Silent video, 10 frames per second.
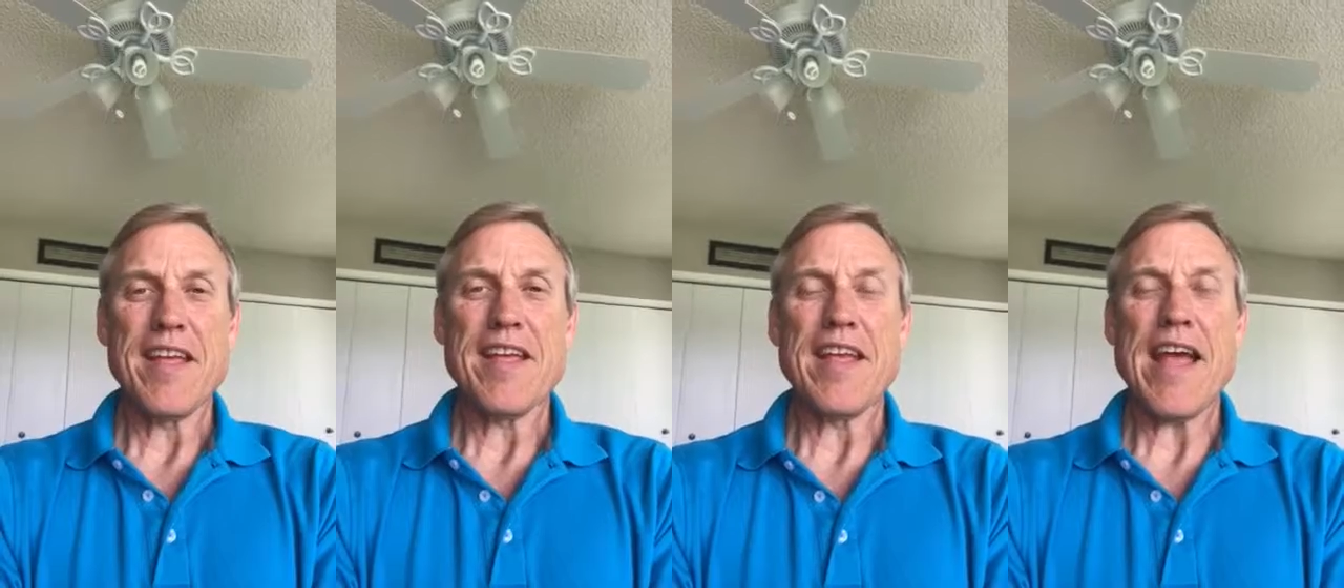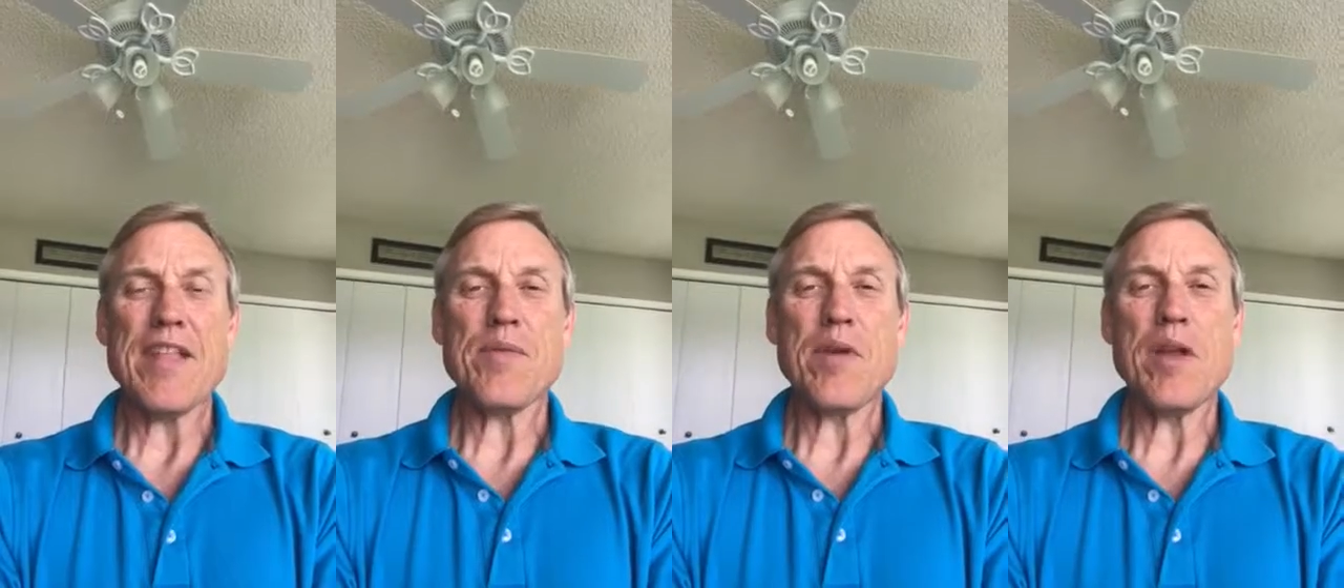He
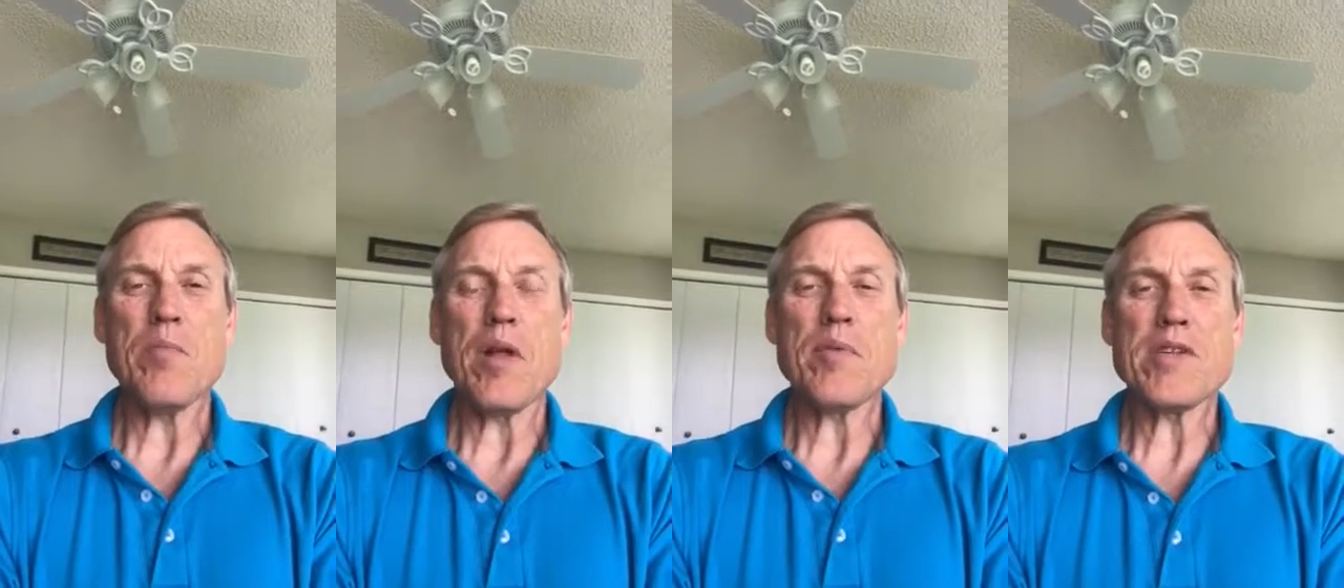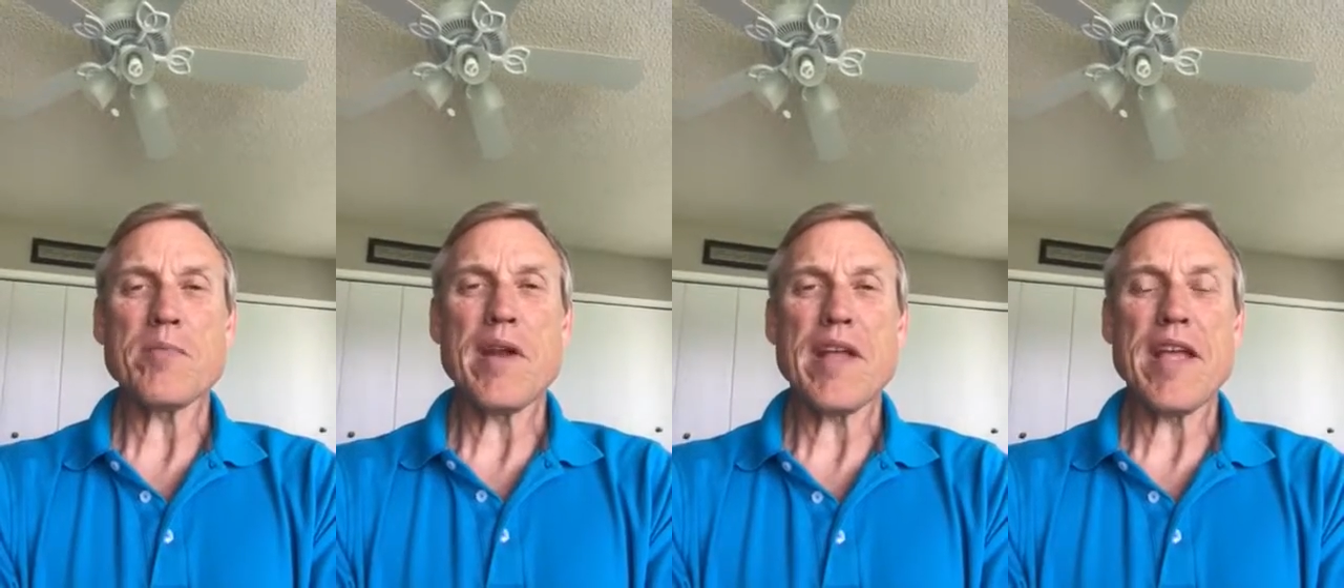had 3 blood pressure
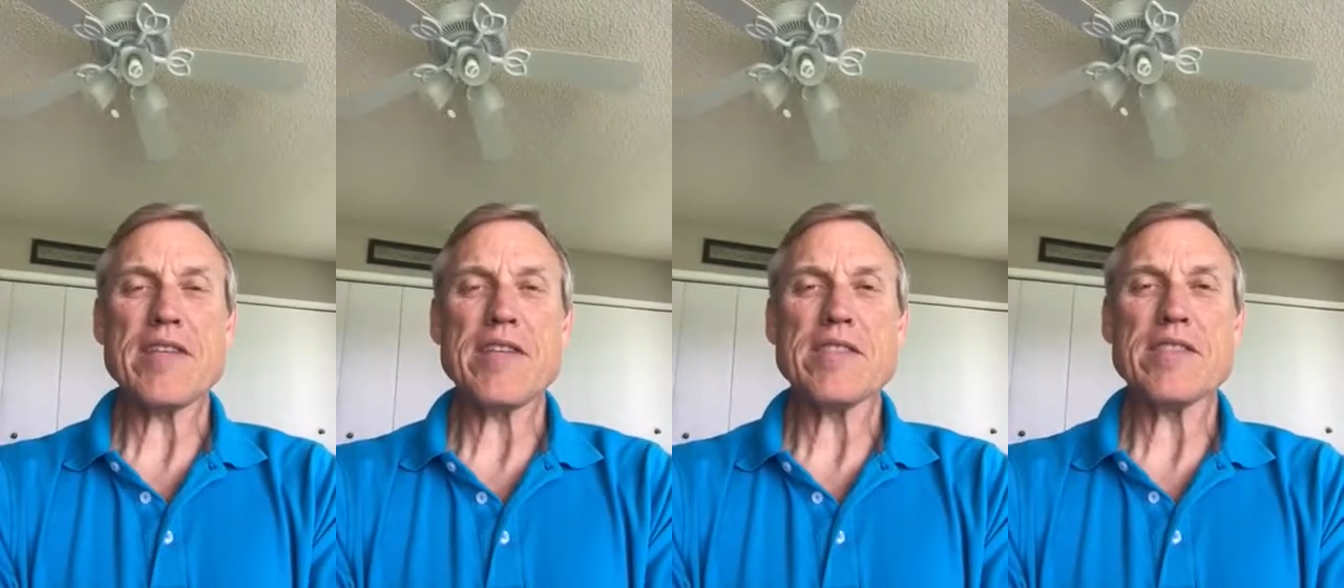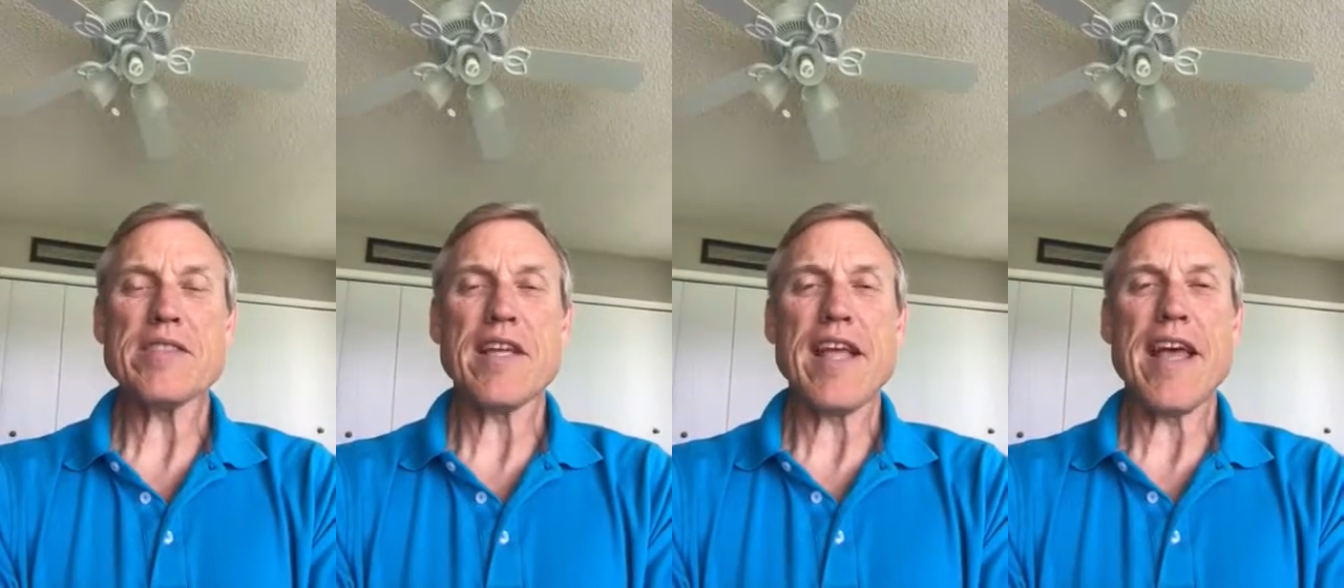
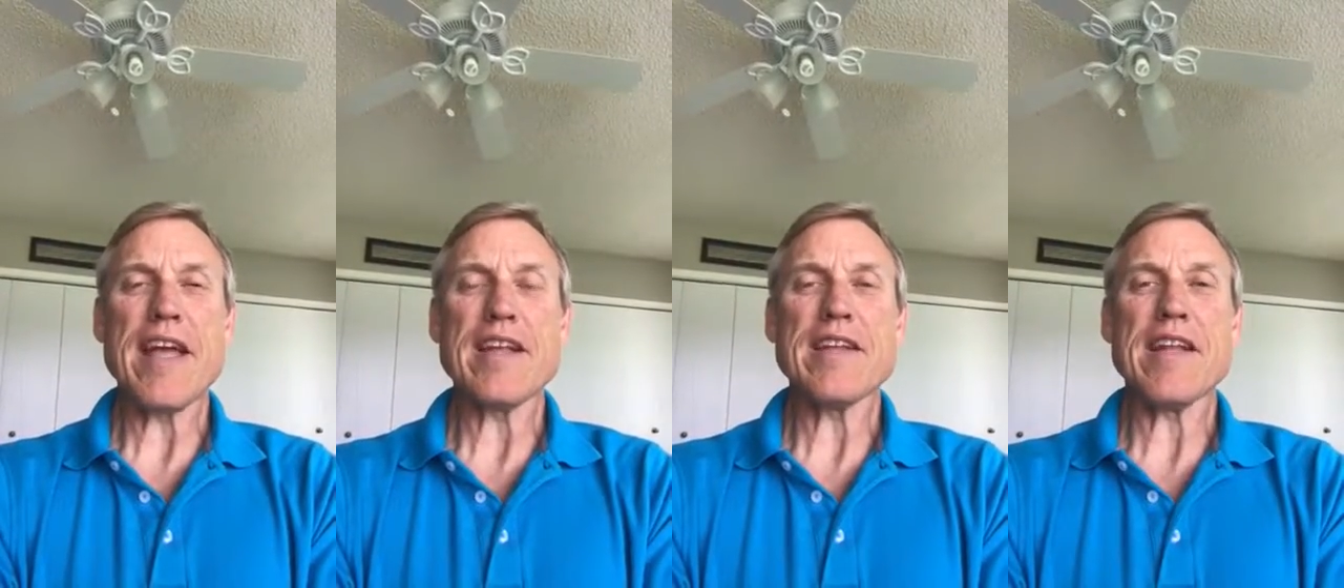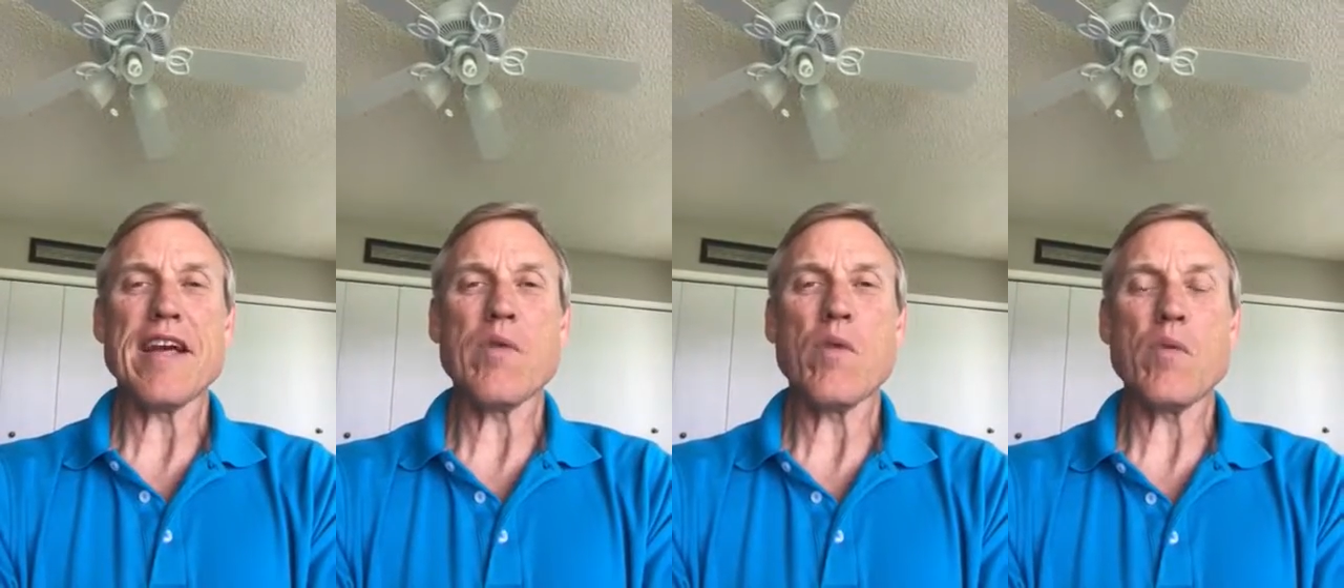medications, and
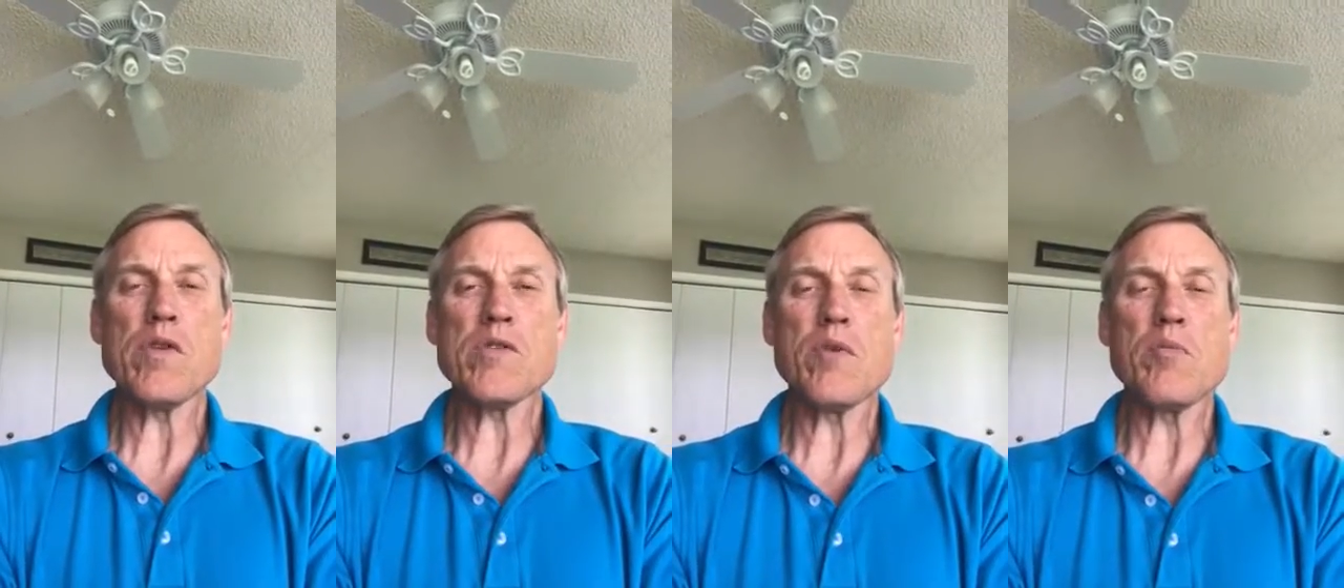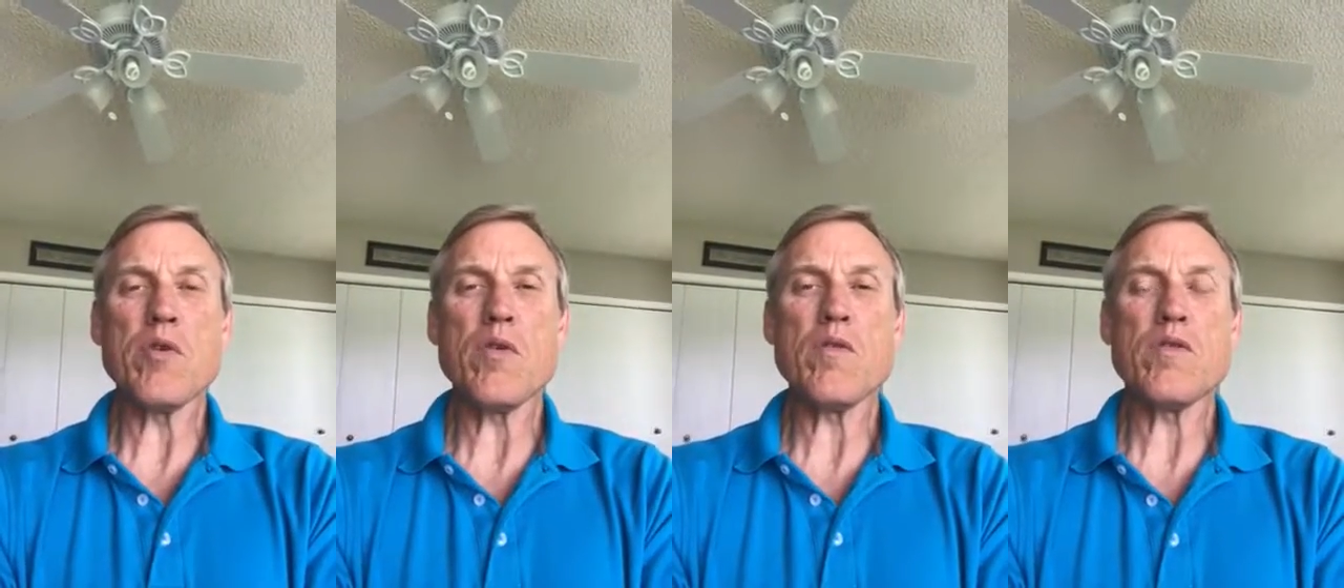one was
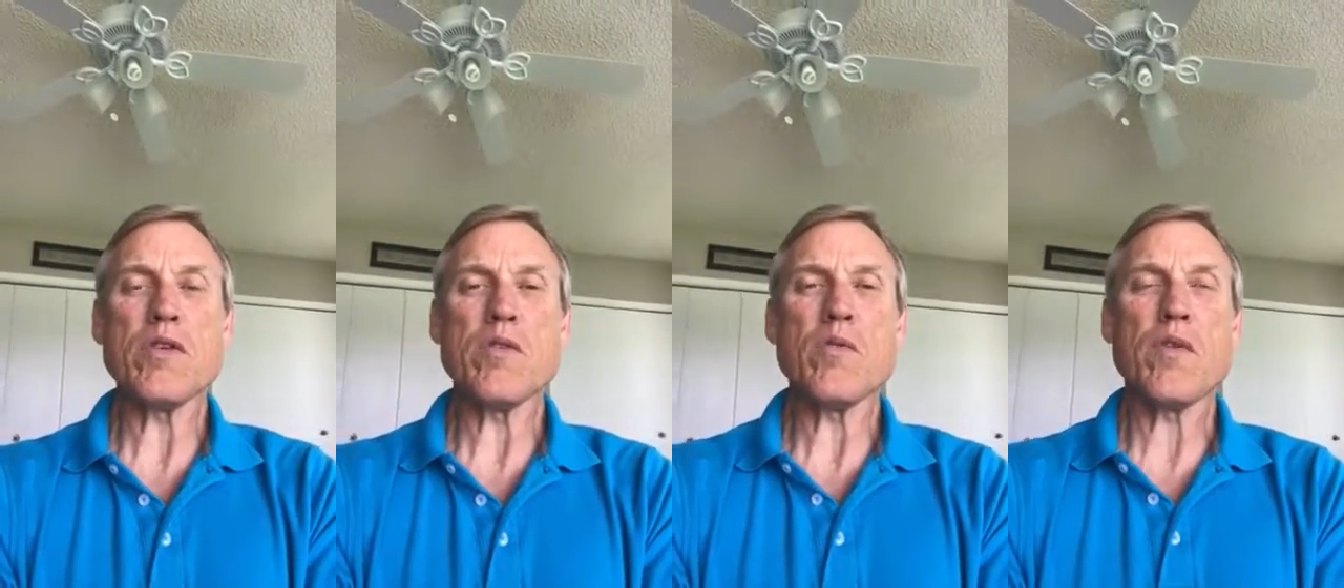removed.